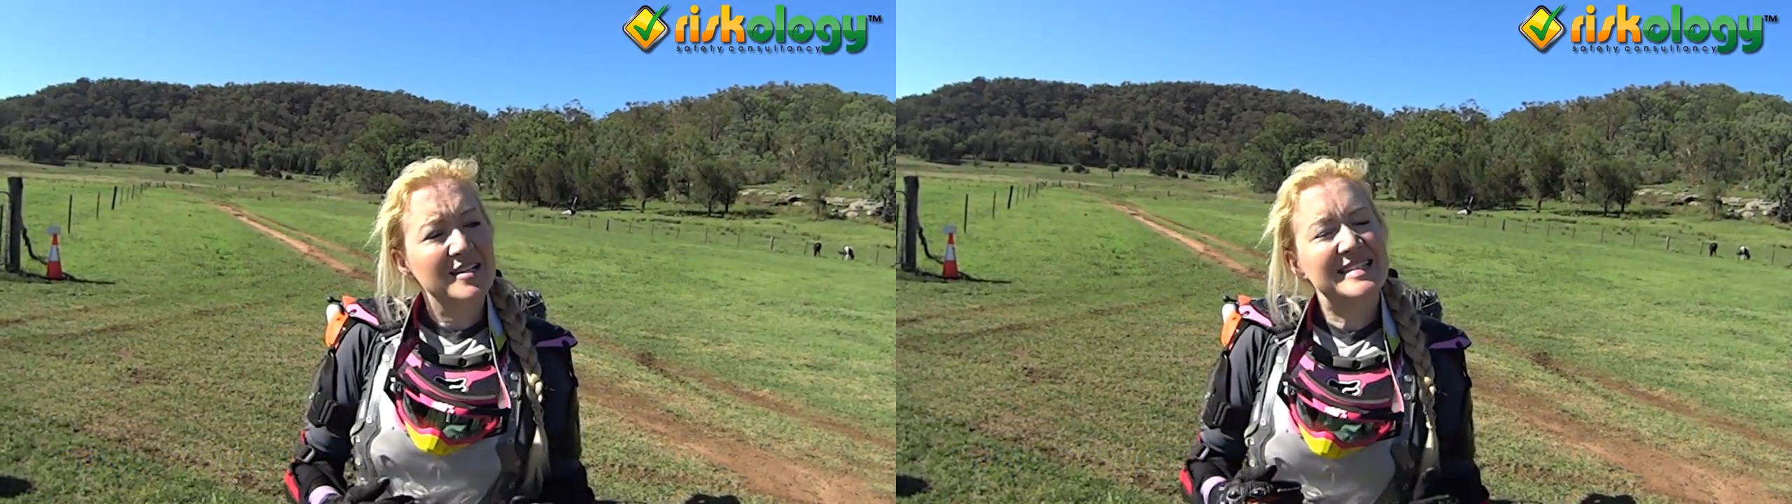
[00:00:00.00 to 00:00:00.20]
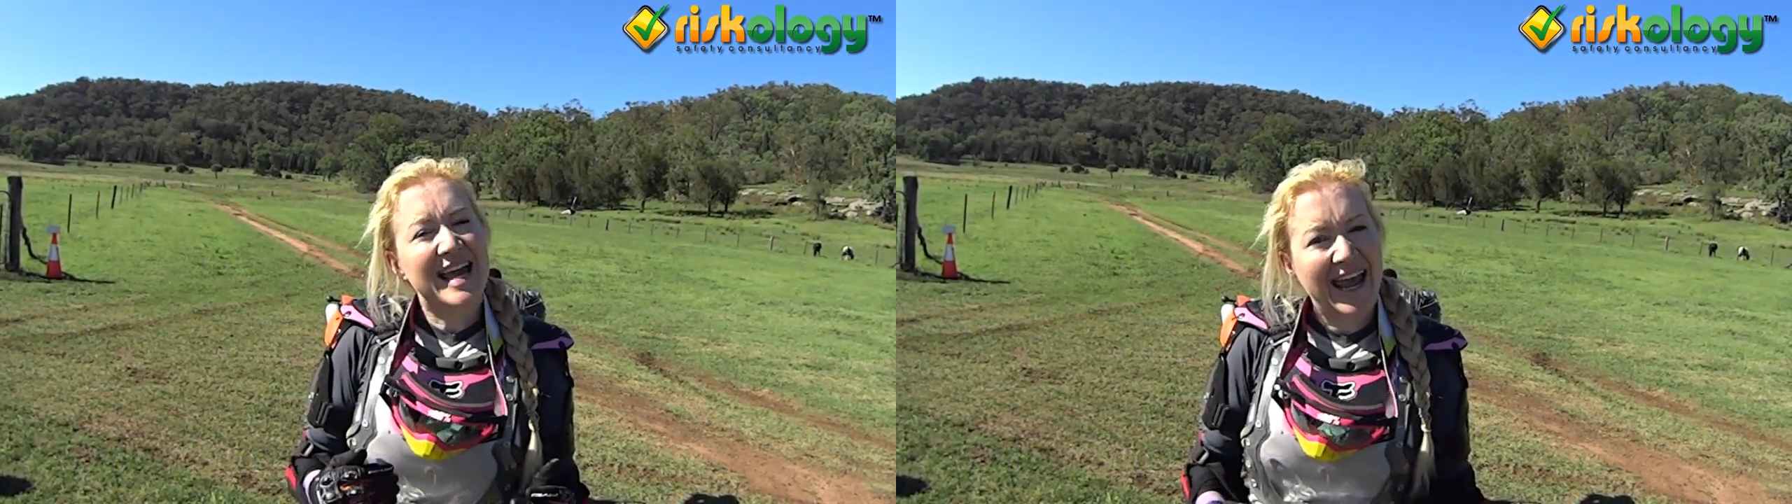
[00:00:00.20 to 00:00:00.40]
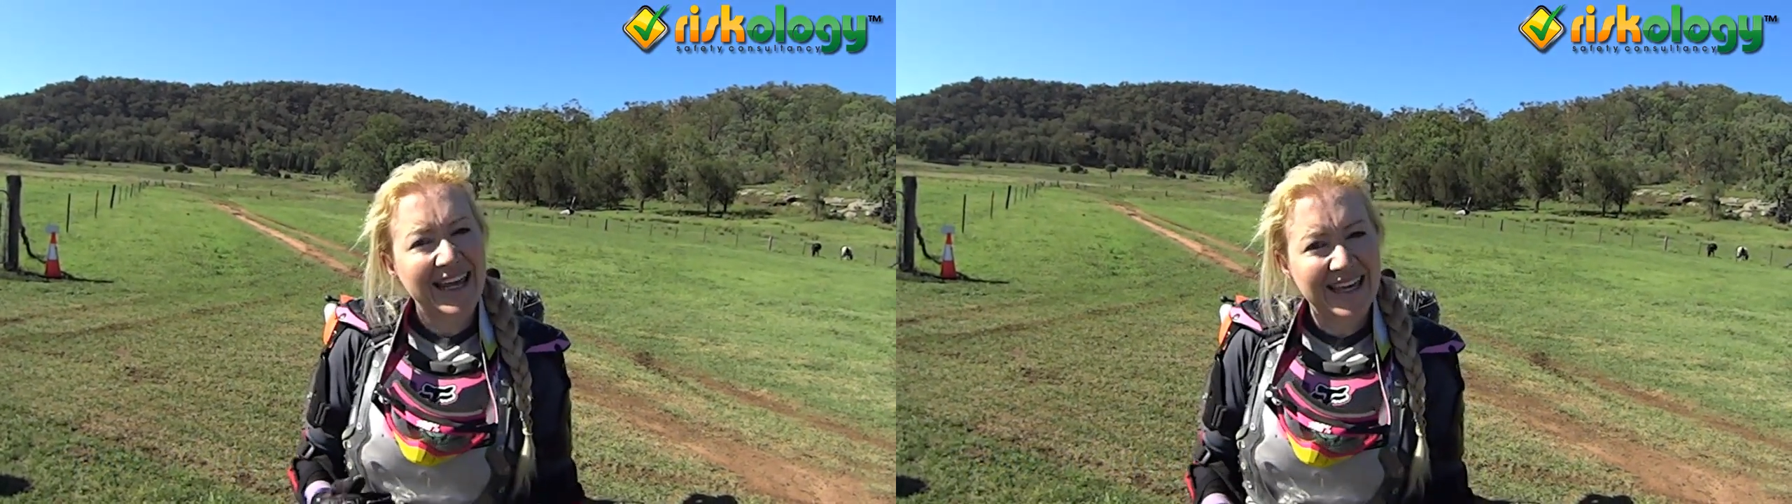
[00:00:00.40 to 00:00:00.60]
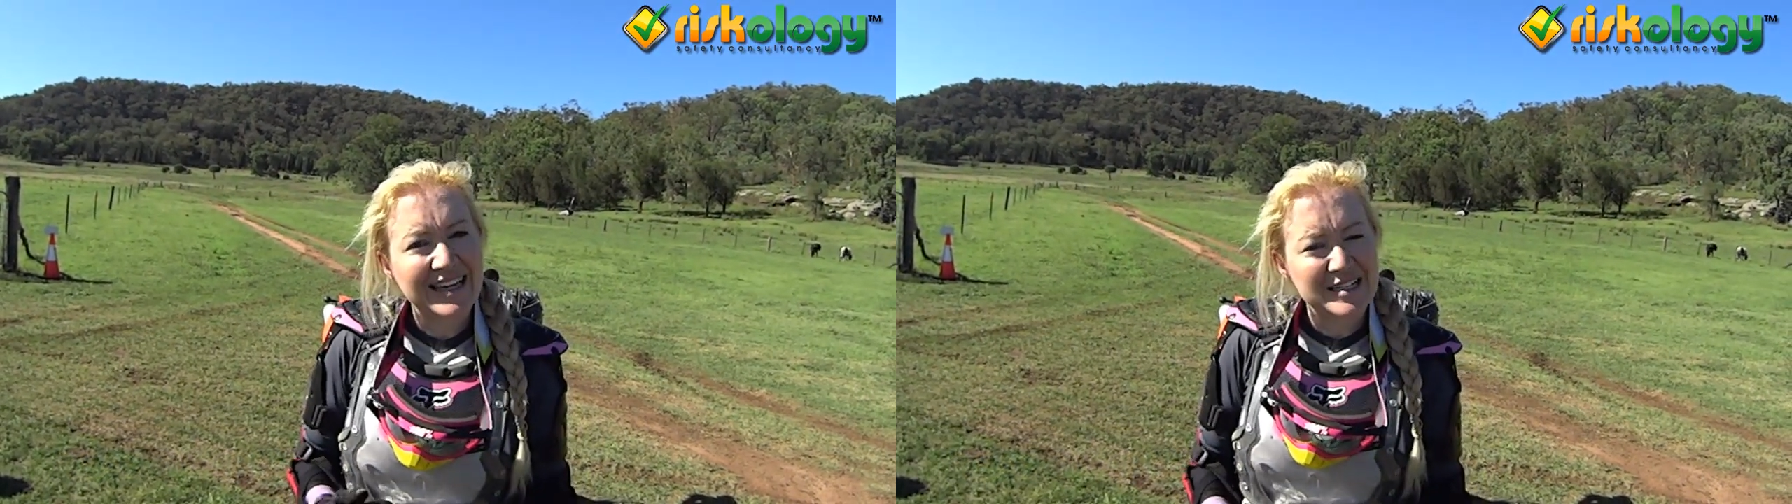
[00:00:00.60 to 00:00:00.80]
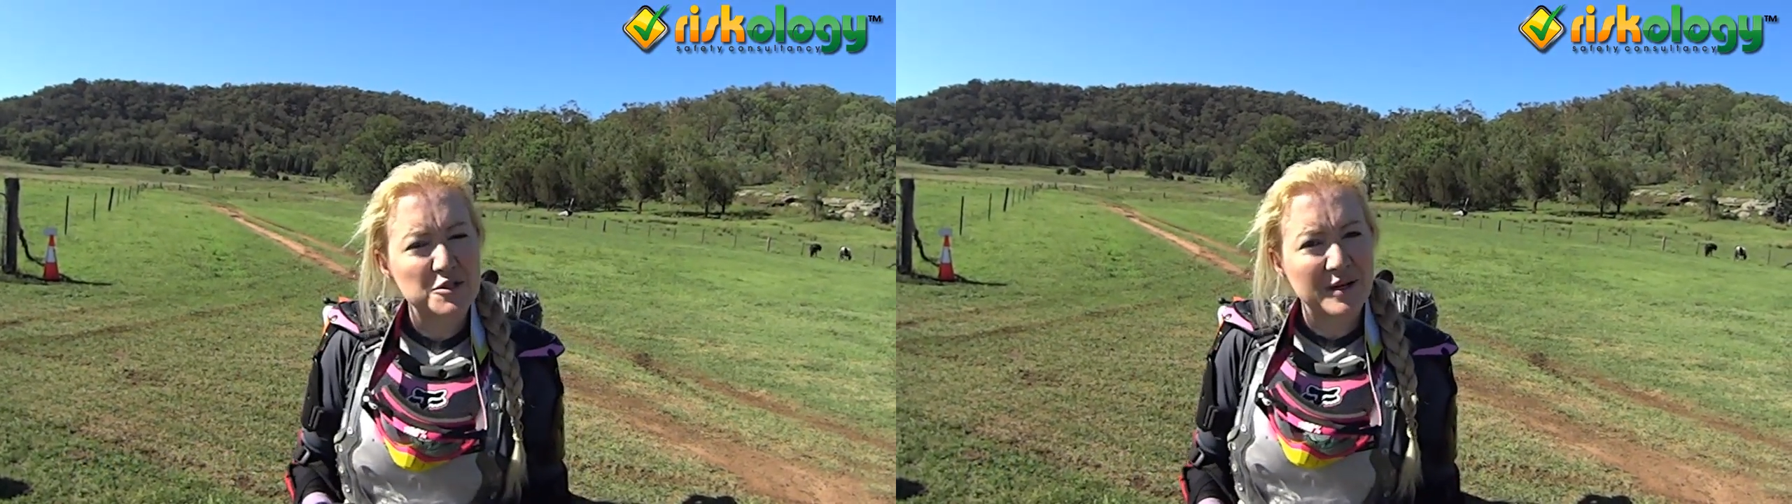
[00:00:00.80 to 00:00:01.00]

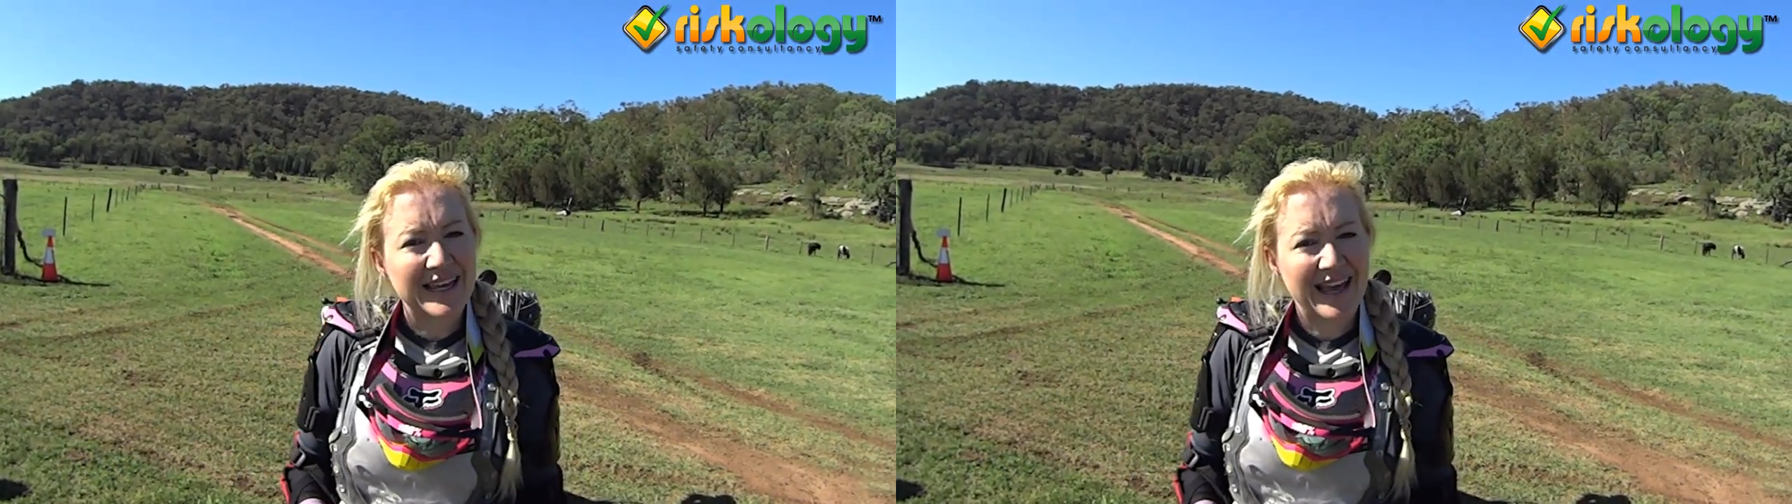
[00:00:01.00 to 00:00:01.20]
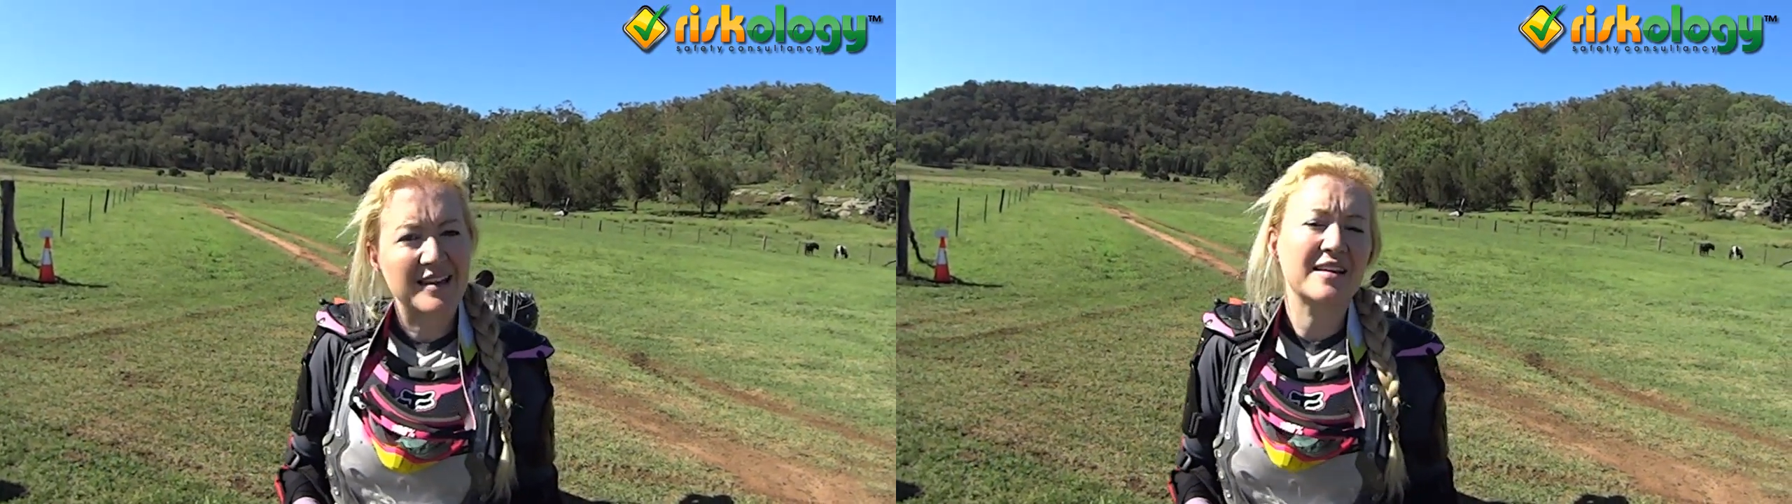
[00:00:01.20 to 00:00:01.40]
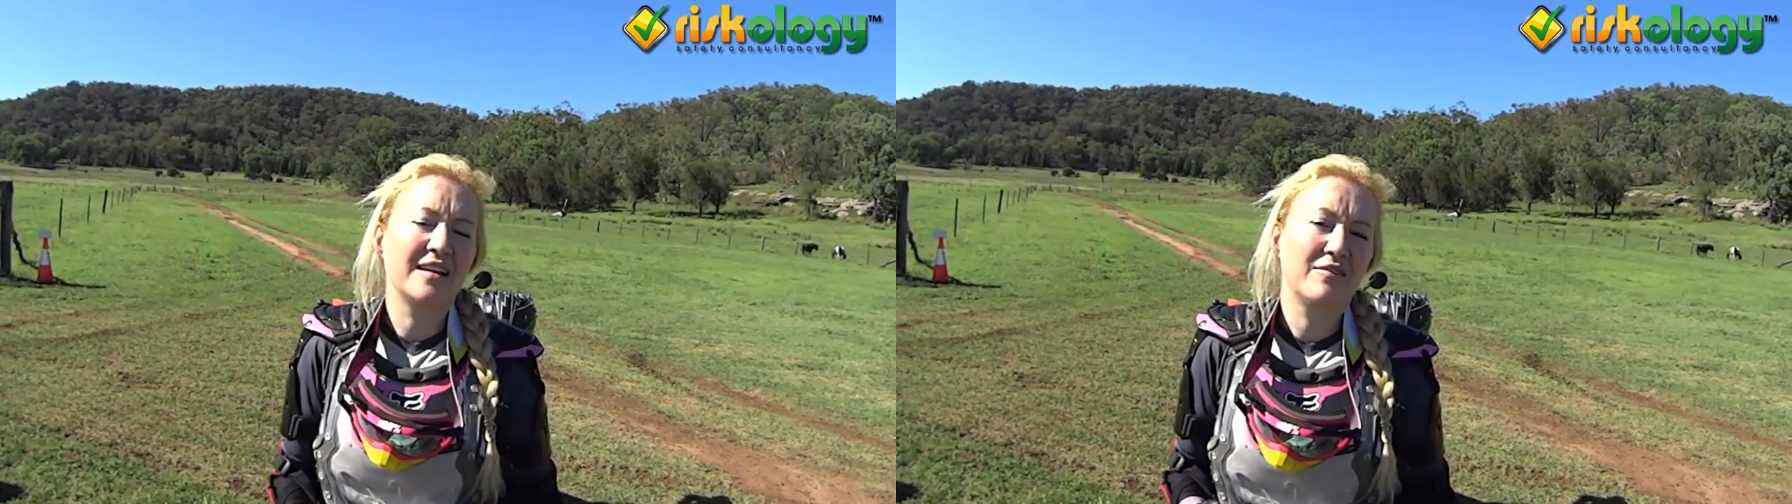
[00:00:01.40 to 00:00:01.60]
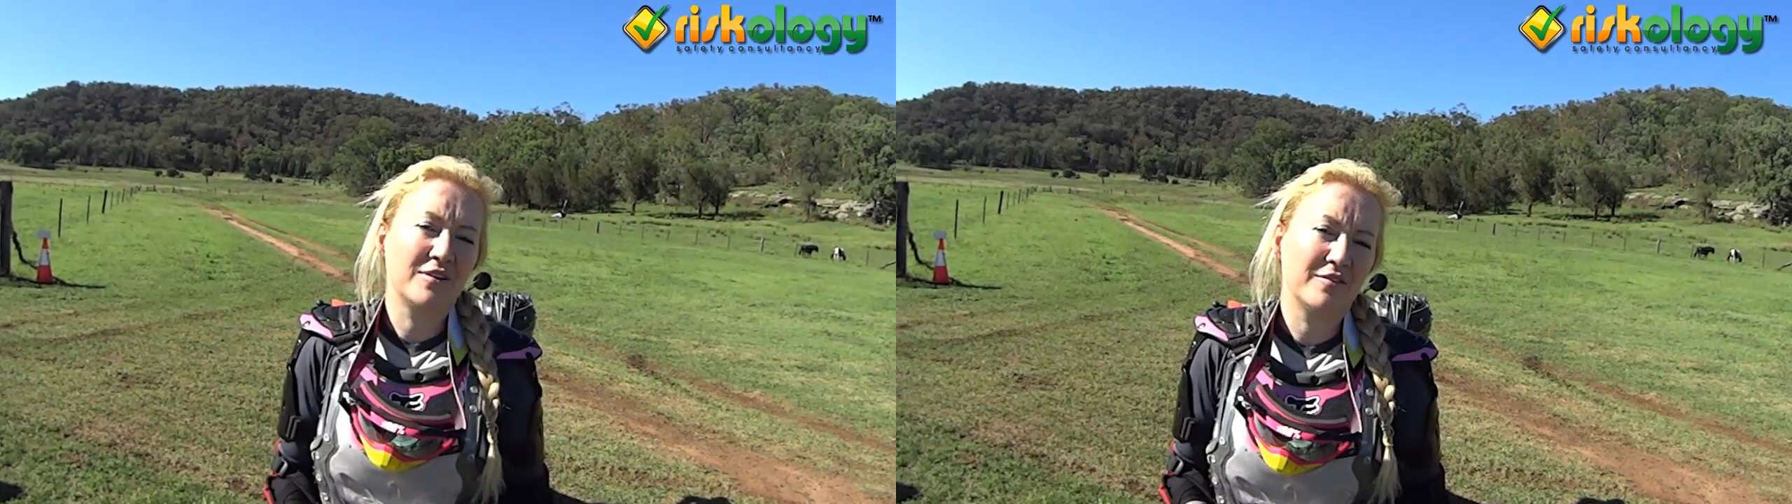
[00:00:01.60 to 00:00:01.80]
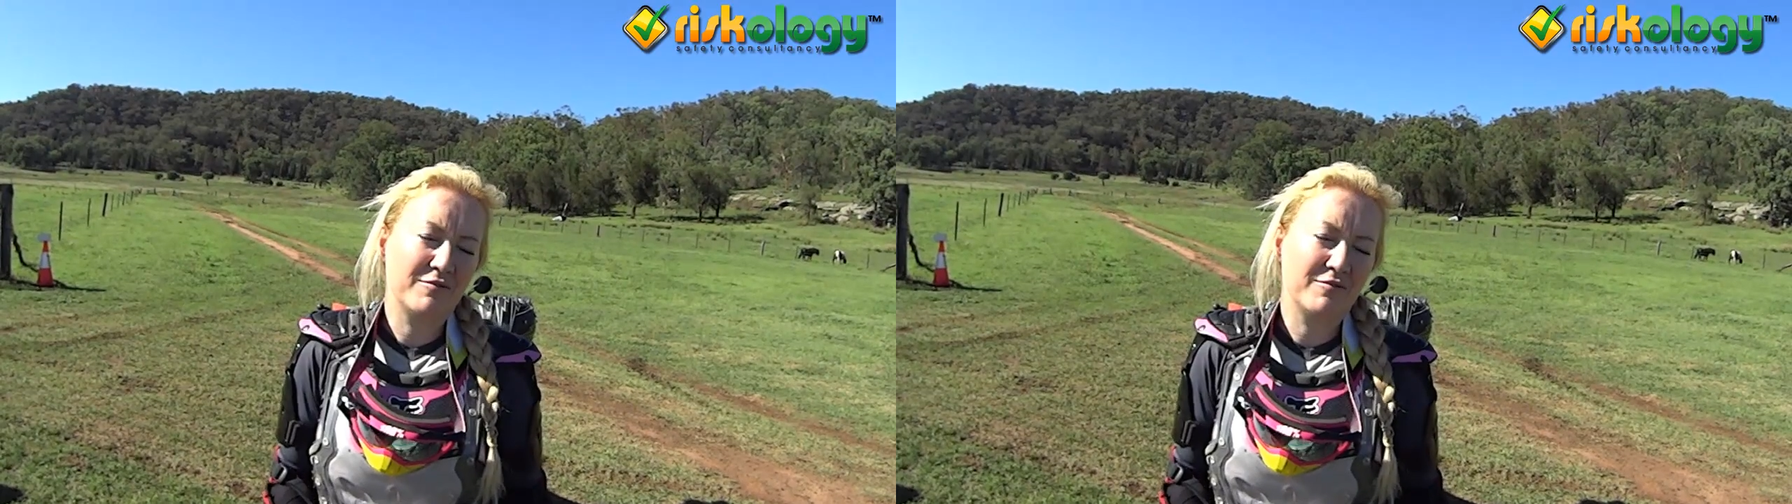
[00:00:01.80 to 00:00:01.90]
Taking into account the level of